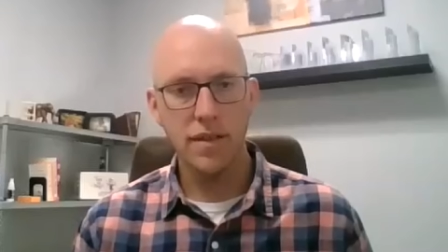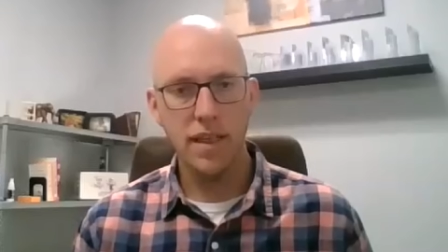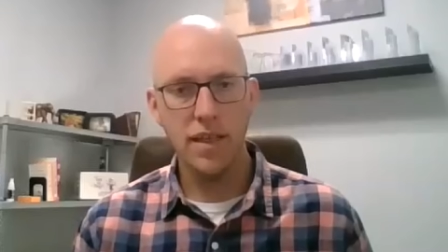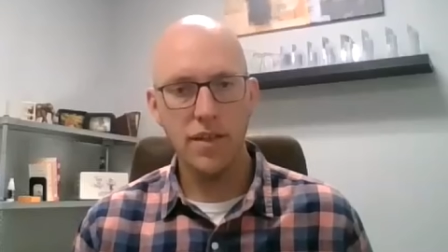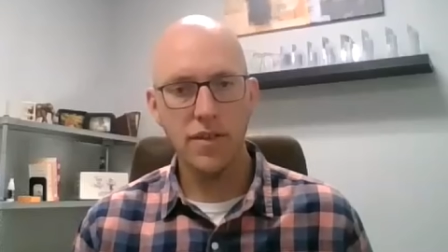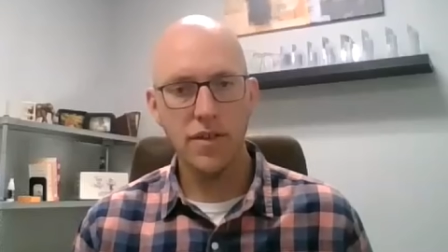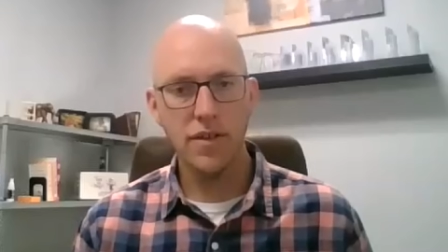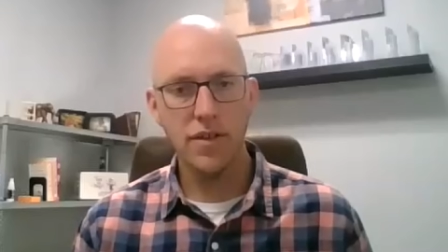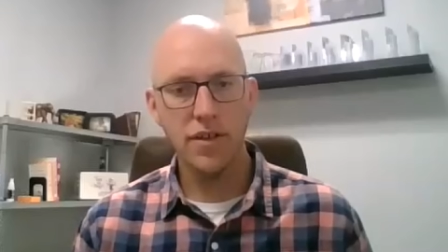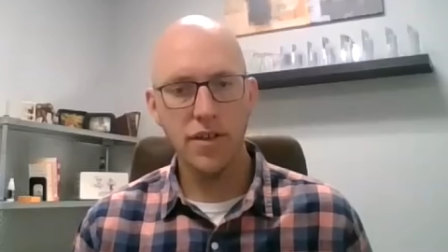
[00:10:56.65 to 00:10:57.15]

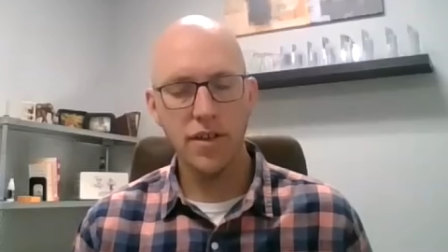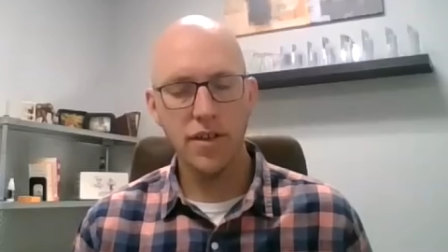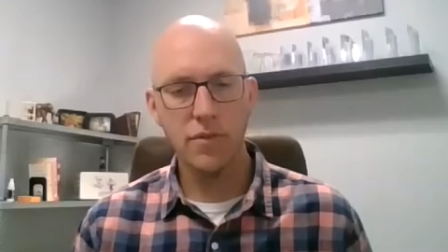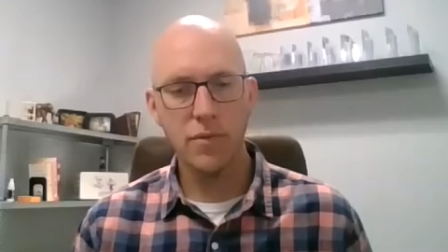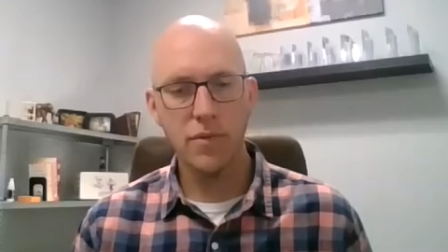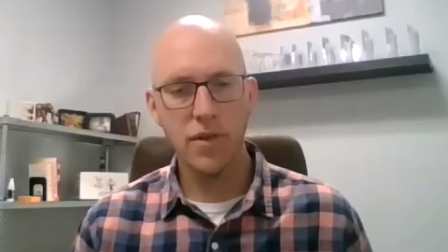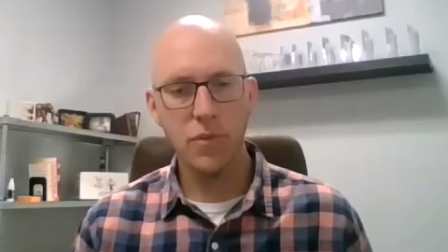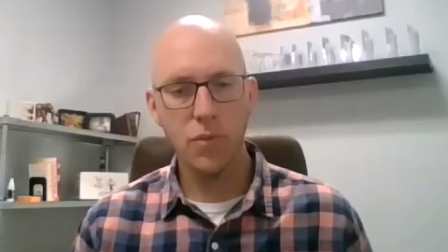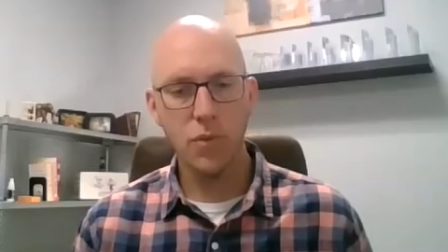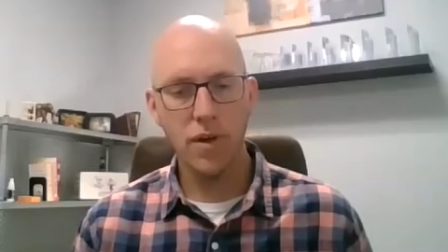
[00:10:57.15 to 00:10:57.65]
either you're going
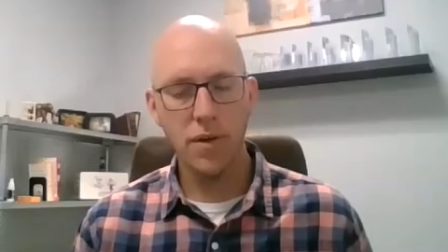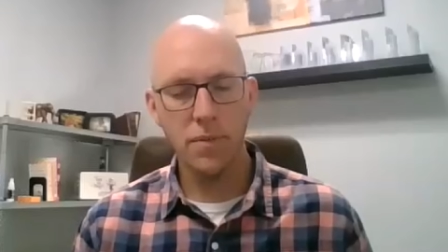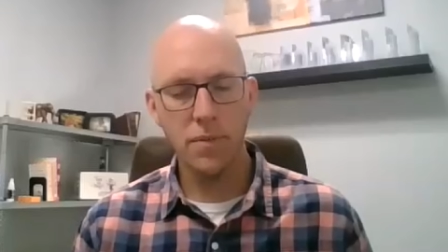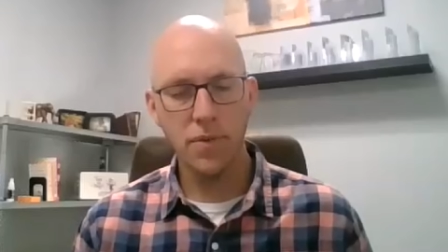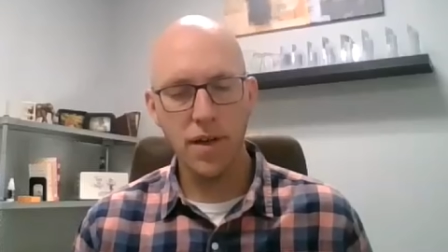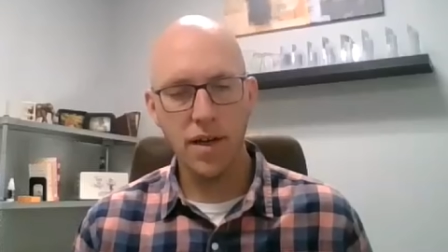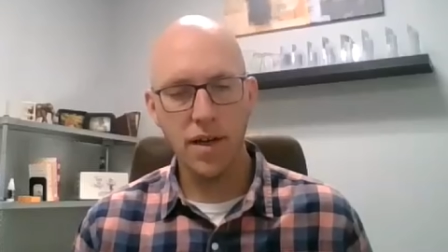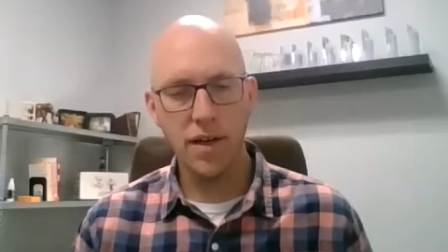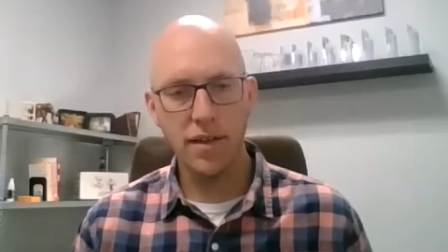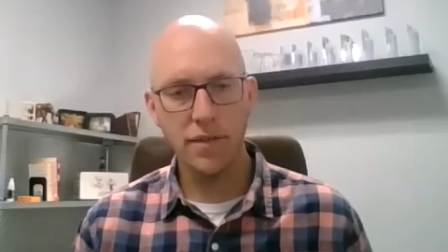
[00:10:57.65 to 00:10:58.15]
to run one
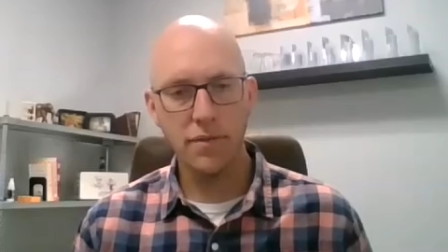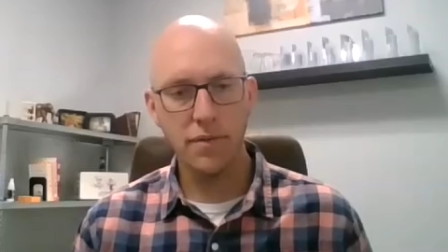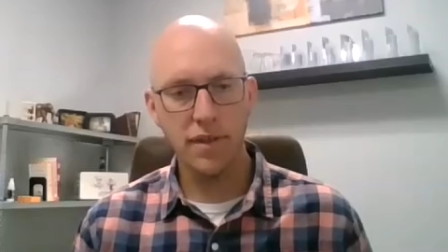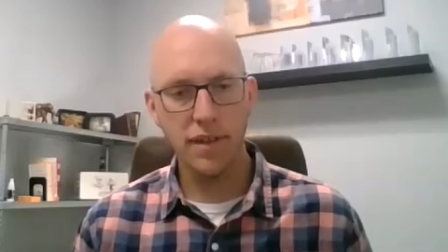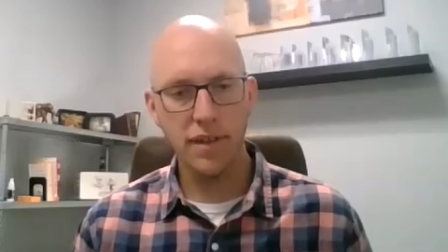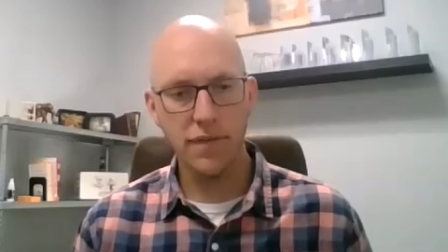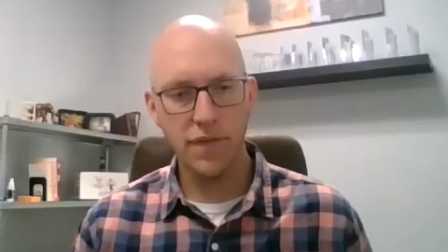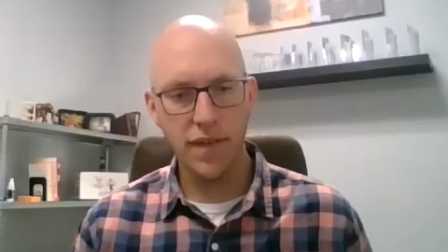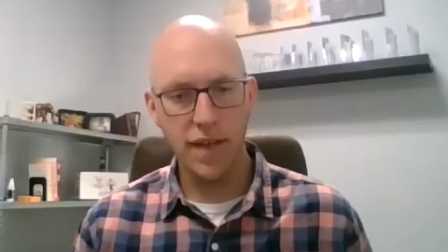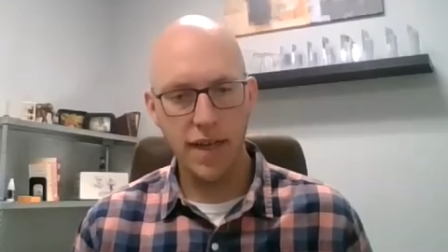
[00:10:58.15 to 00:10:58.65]
product
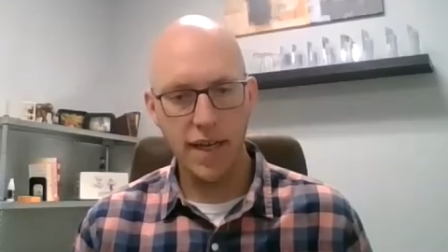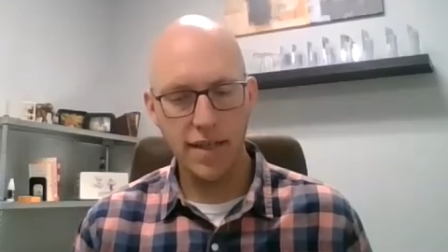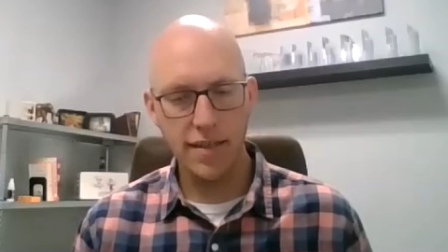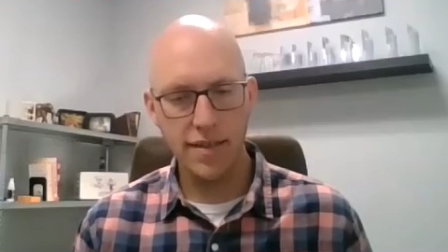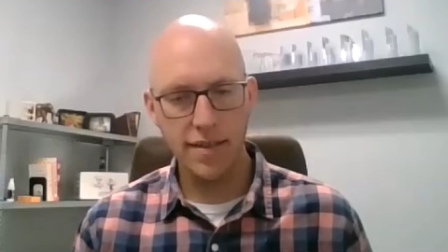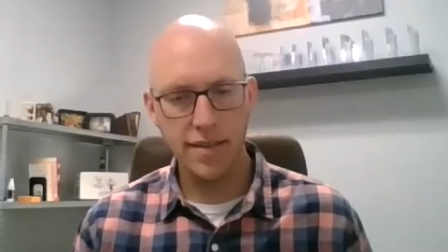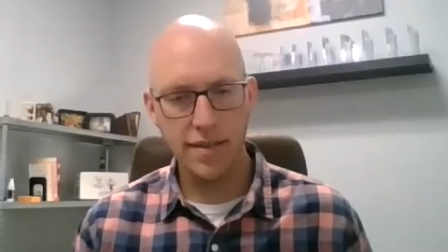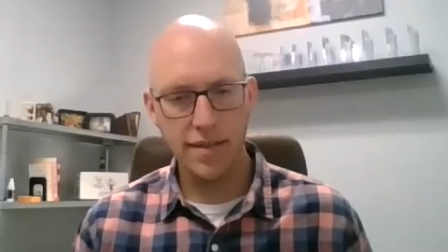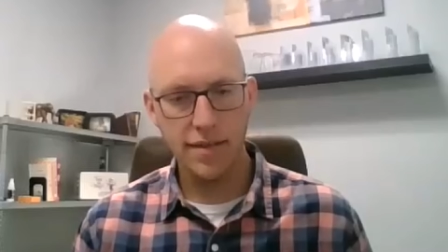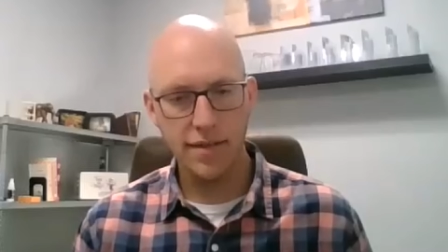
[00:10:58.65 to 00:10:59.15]
really
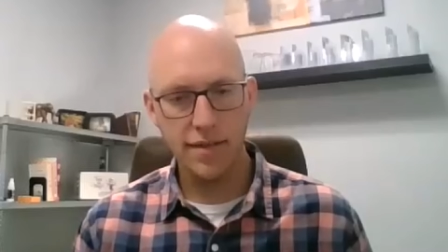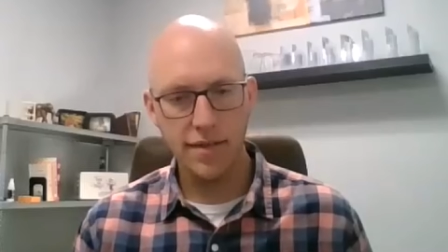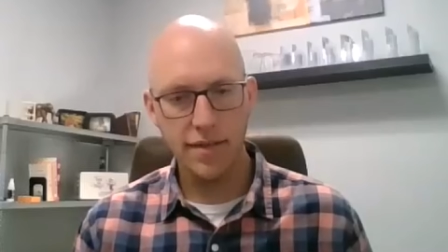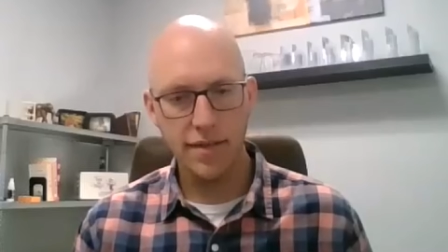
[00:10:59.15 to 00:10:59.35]
fast